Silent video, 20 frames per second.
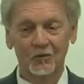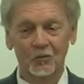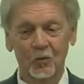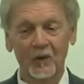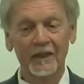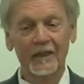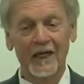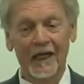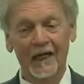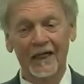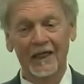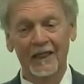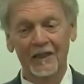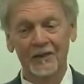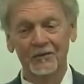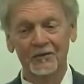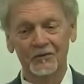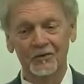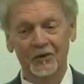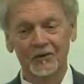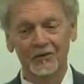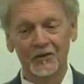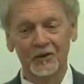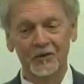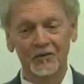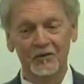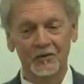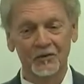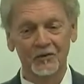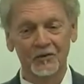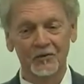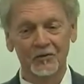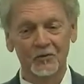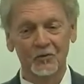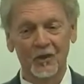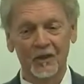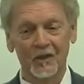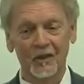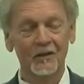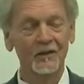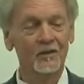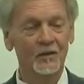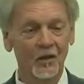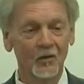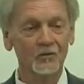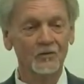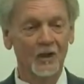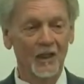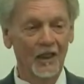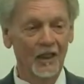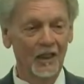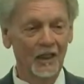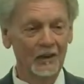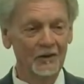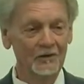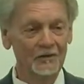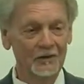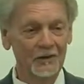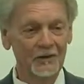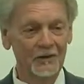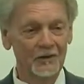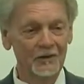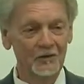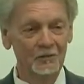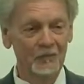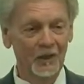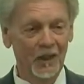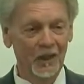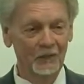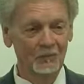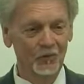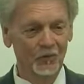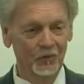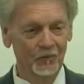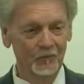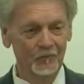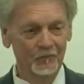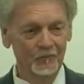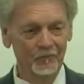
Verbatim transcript: we guys are teaching it the way those guys did in the Bible.